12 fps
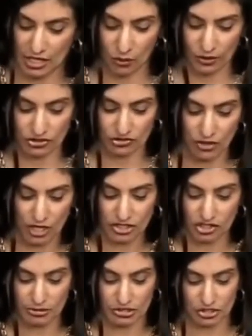when drugs
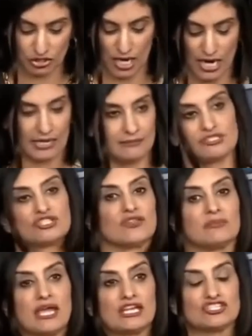are prescribed so
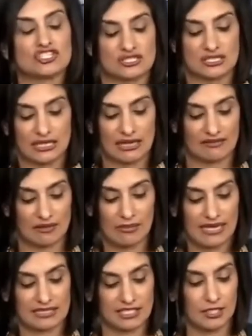that patients can get the
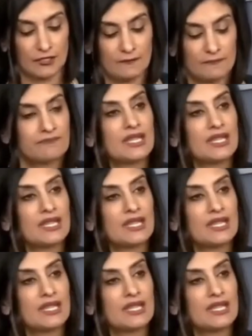best deal.